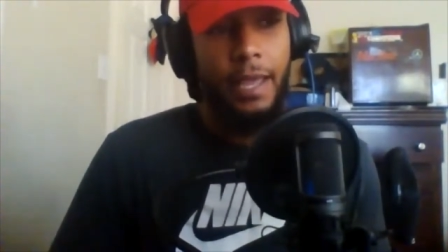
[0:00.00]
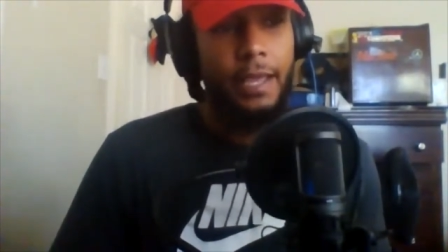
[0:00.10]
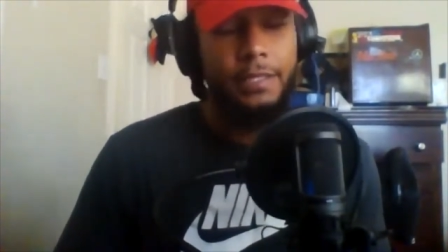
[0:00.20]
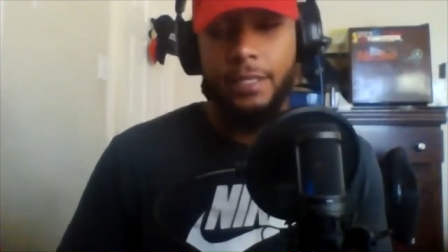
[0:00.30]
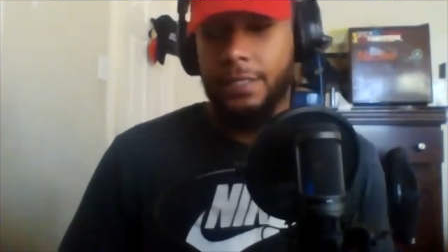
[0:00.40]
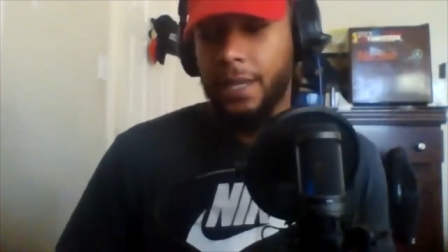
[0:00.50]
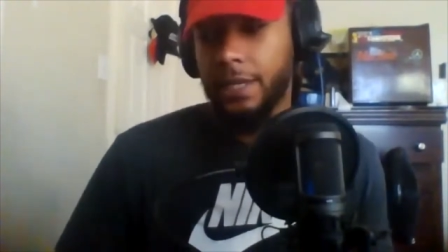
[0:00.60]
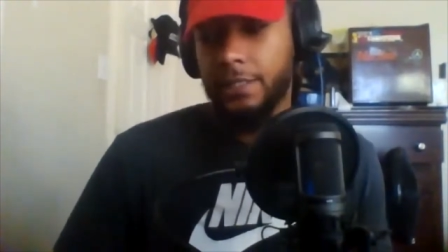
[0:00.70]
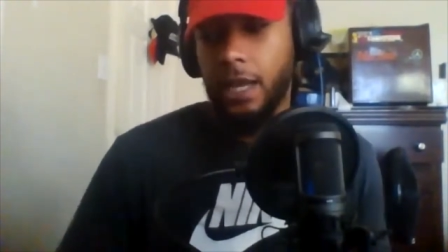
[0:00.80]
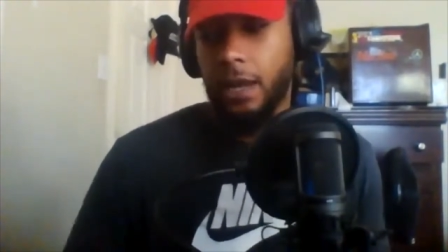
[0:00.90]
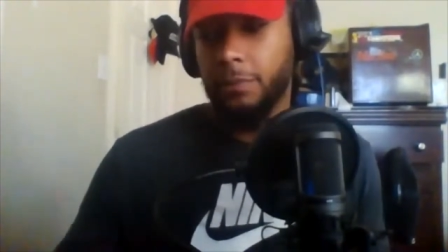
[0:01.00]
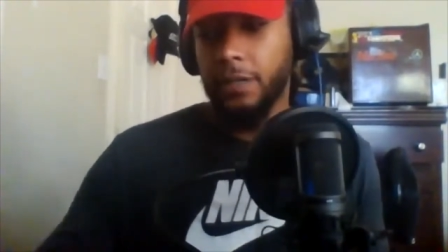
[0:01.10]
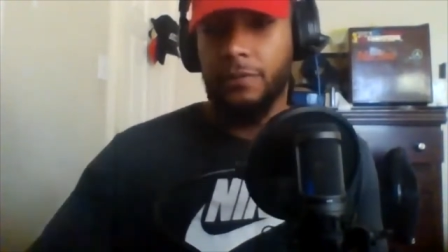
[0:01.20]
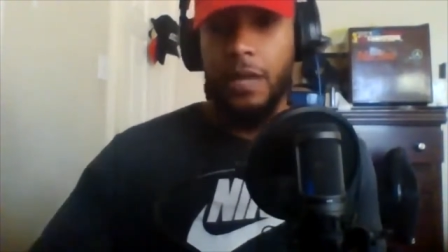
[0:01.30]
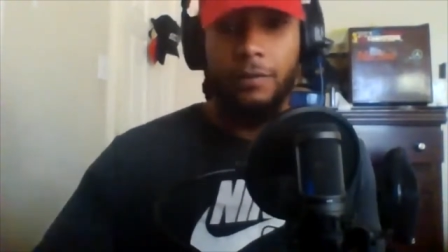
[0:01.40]
And today's
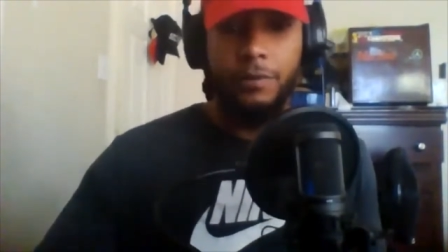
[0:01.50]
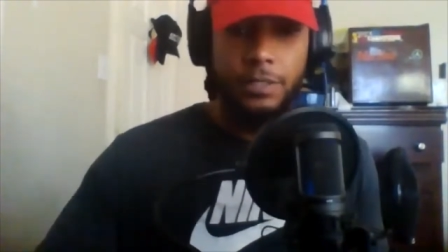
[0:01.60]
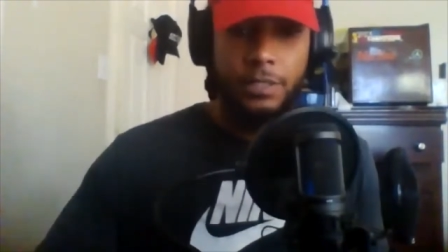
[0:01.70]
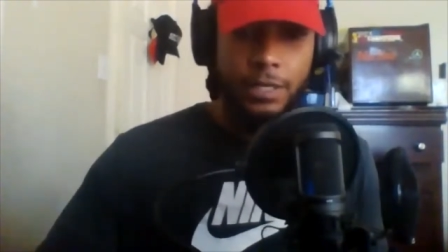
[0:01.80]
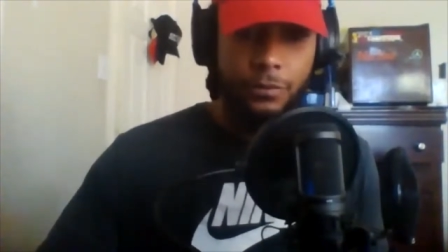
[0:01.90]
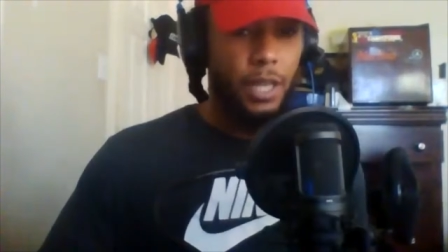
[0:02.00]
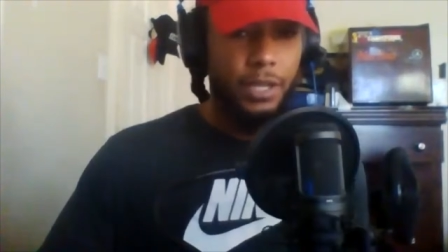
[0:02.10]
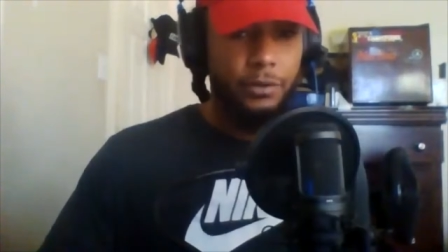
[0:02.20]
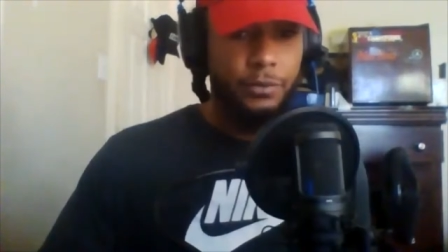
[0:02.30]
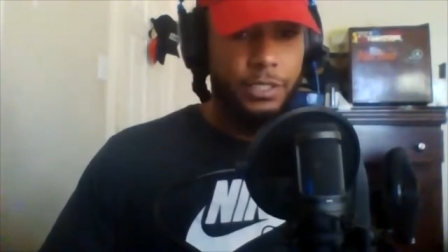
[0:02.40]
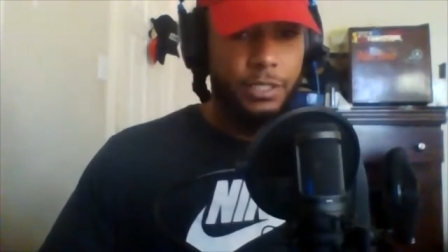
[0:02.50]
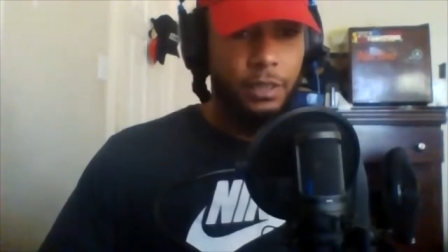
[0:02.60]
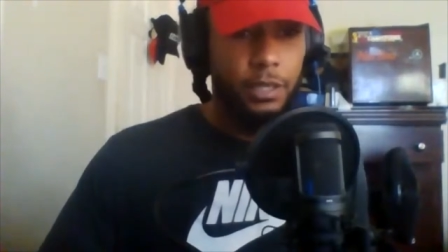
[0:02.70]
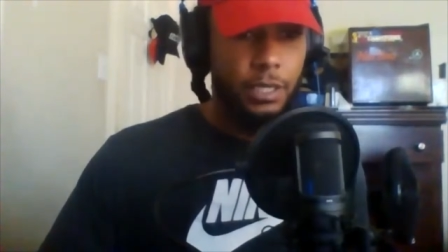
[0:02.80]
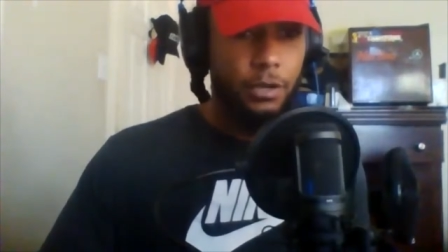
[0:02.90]
topic of conversation language, the
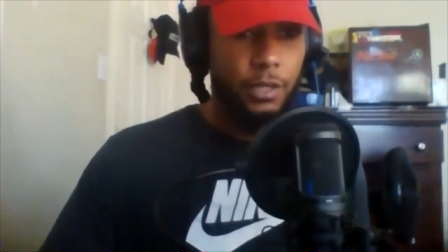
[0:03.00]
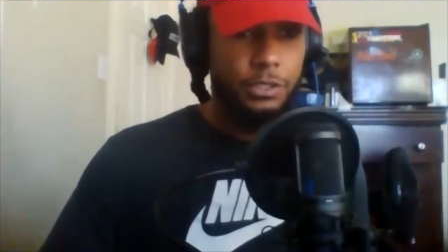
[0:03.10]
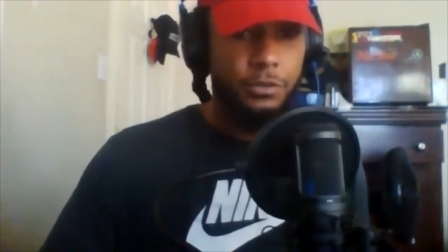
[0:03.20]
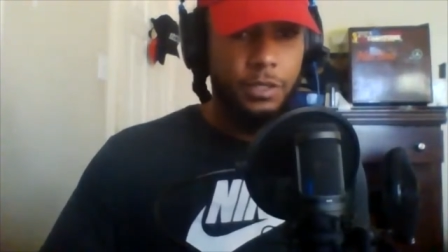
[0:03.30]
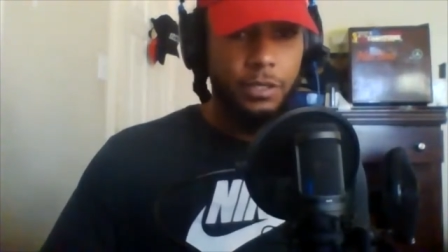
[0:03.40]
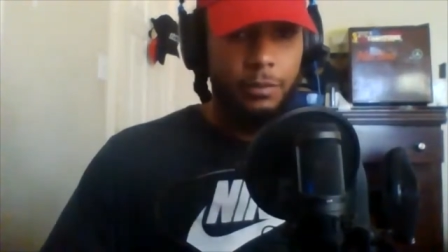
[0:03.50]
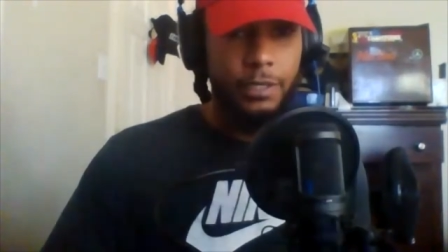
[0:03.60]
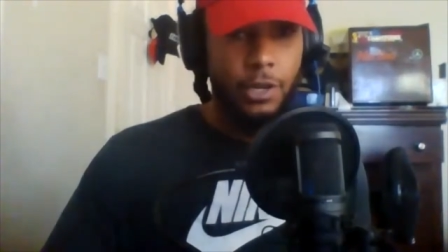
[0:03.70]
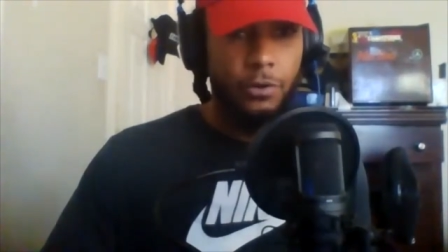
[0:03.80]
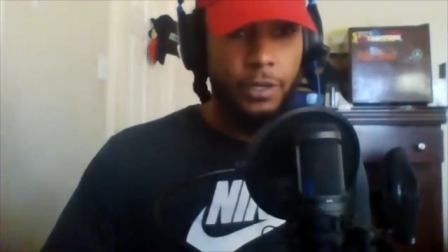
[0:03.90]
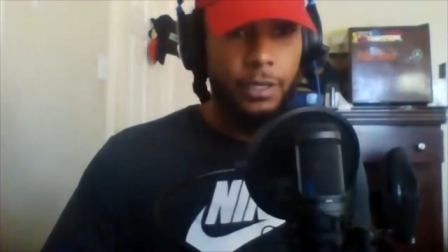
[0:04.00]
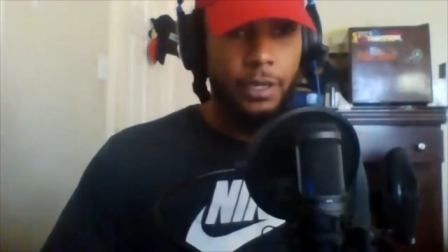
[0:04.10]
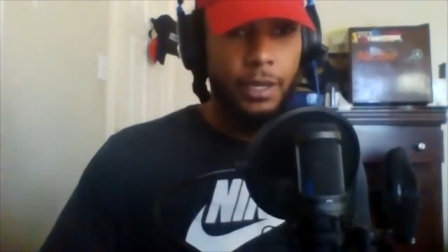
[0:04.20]
lingo that you need to be knowing